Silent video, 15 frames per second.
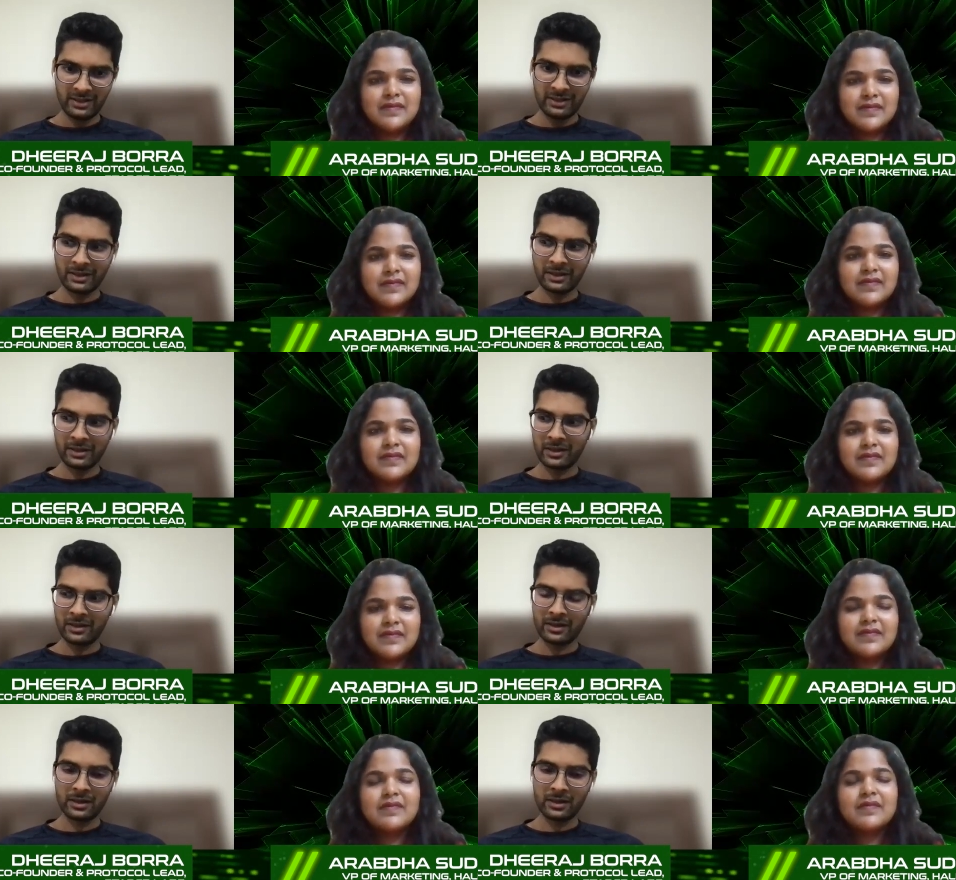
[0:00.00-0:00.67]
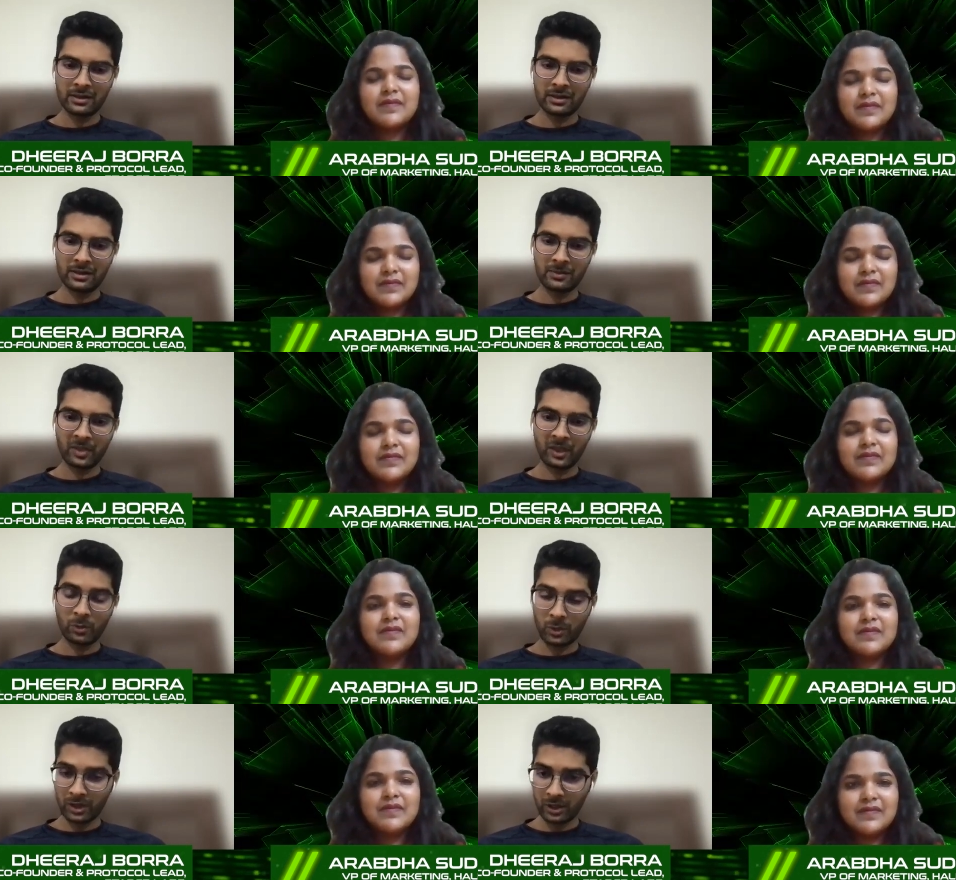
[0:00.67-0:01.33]
Speaker 1: right? And
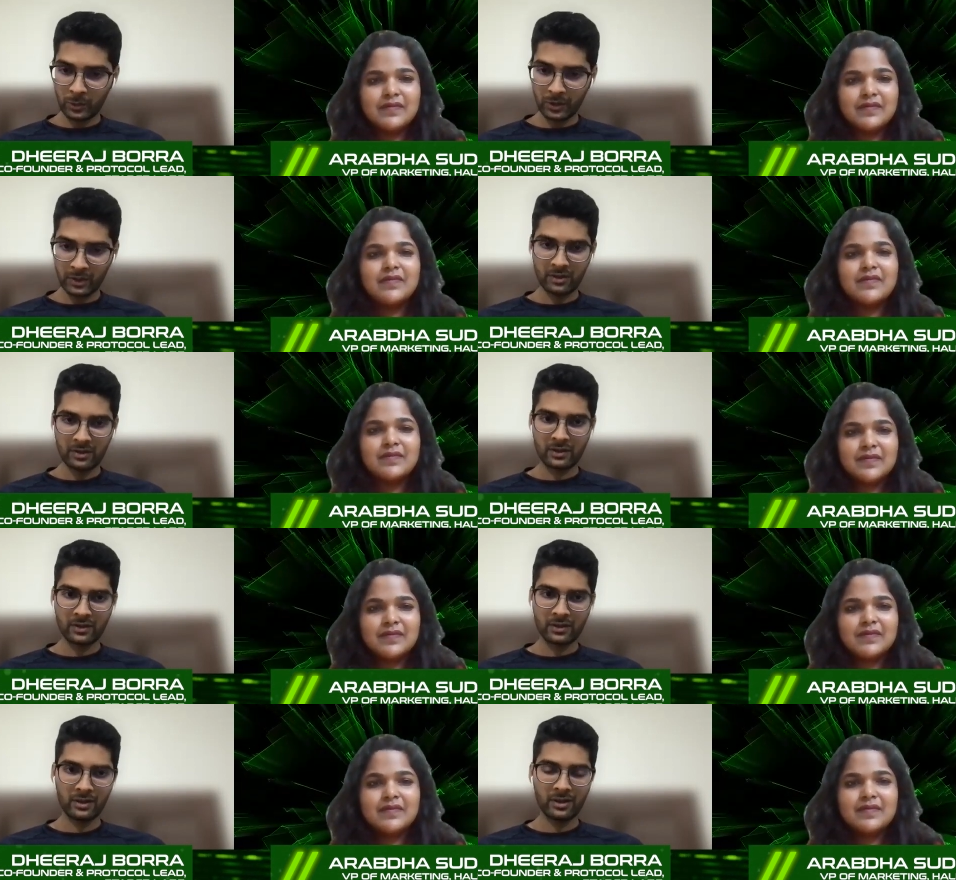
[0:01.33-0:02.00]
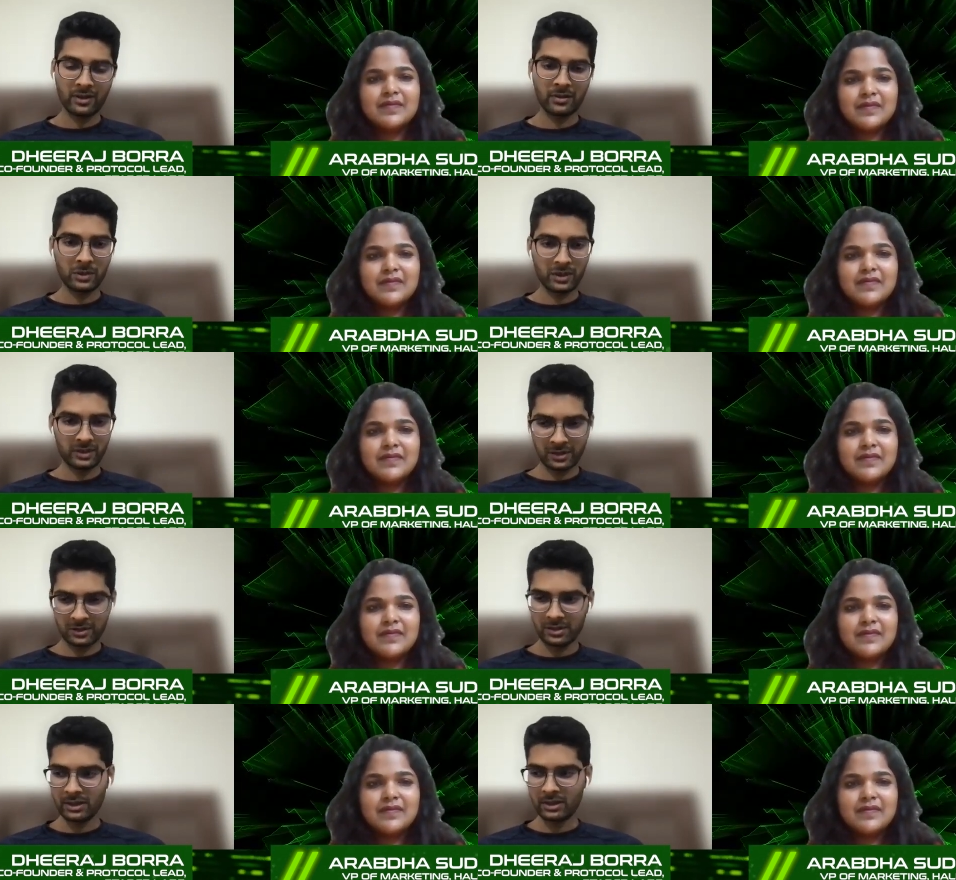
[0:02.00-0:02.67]
work with
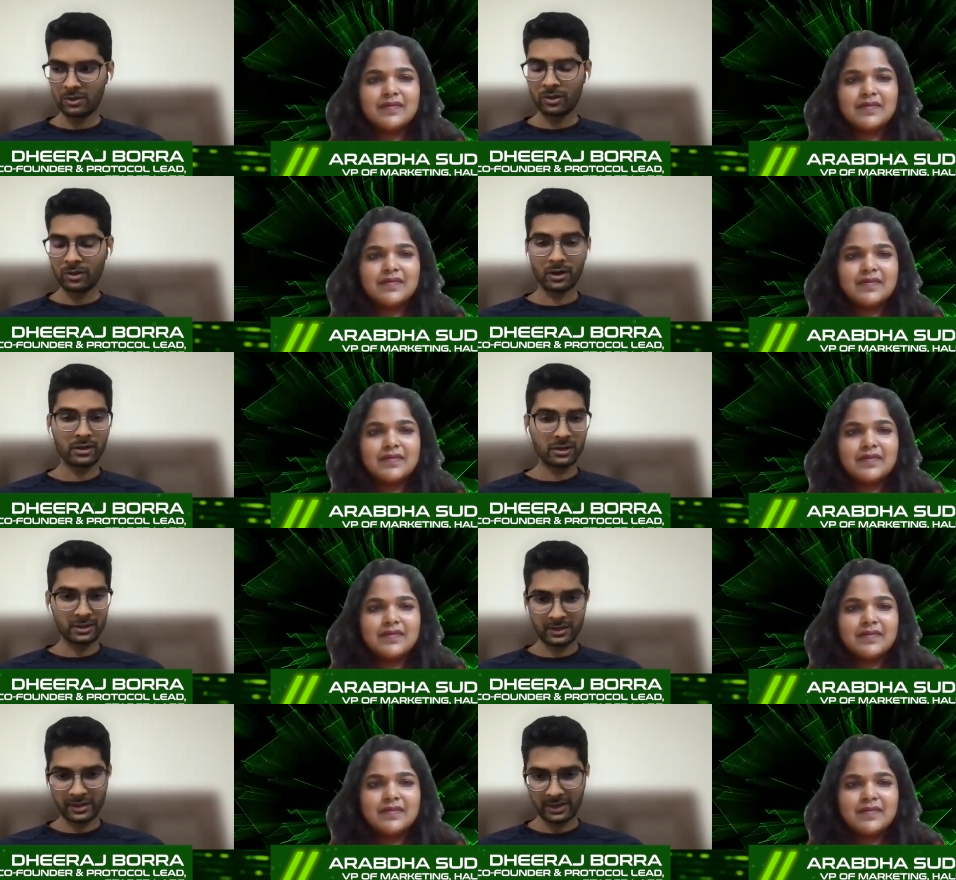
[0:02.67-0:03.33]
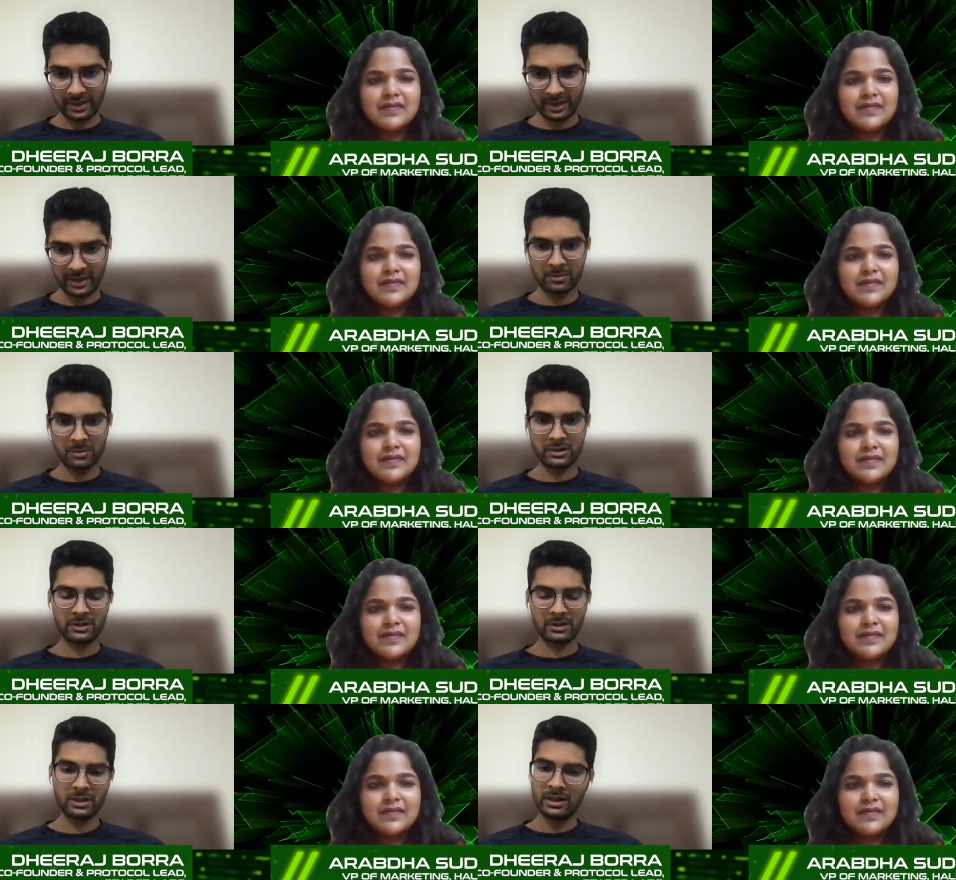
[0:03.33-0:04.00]
essentially good auditors like
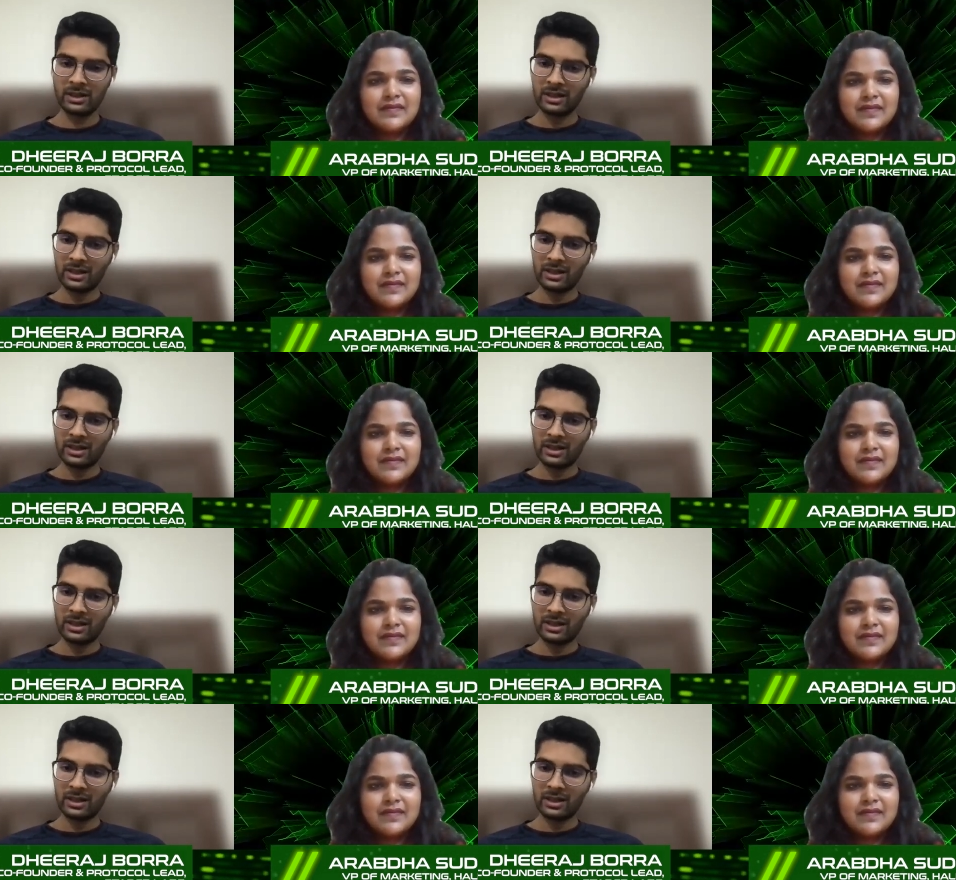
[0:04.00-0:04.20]
Halborn